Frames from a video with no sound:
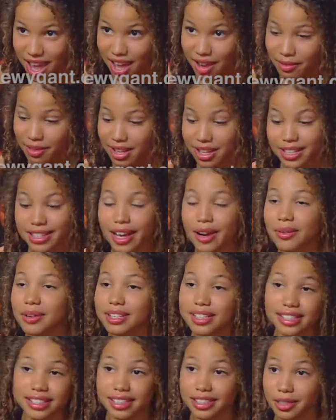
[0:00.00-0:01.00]
because I
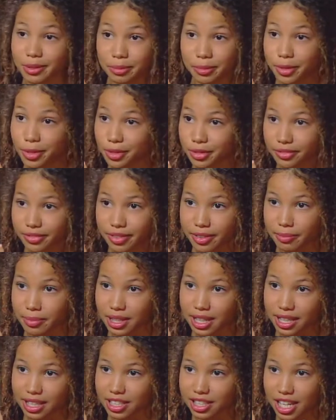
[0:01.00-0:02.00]
wasn't in the mood for
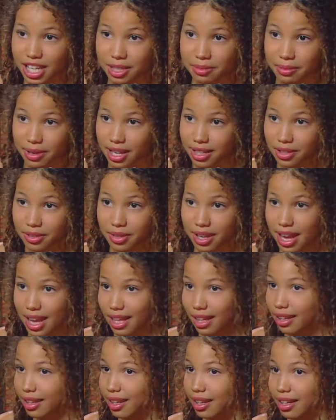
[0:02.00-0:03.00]
being chased by no
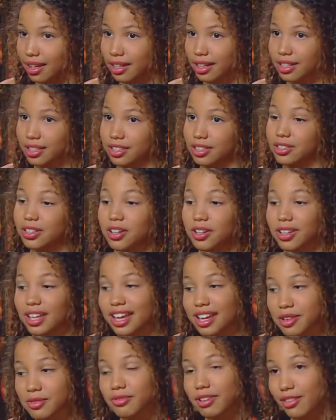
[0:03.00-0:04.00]
alligator because, you know, they
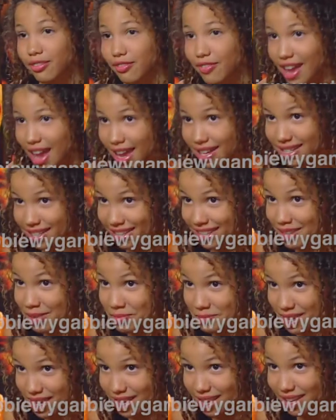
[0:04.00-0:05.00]
can run faster than
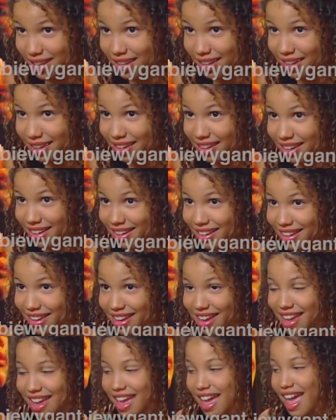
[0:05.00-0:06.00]
me.
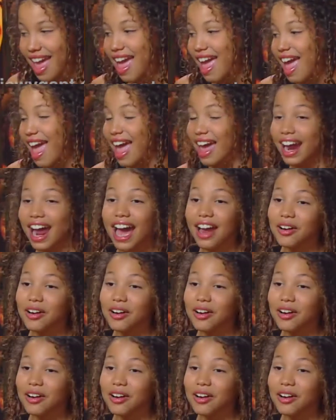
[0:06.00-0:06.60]
And I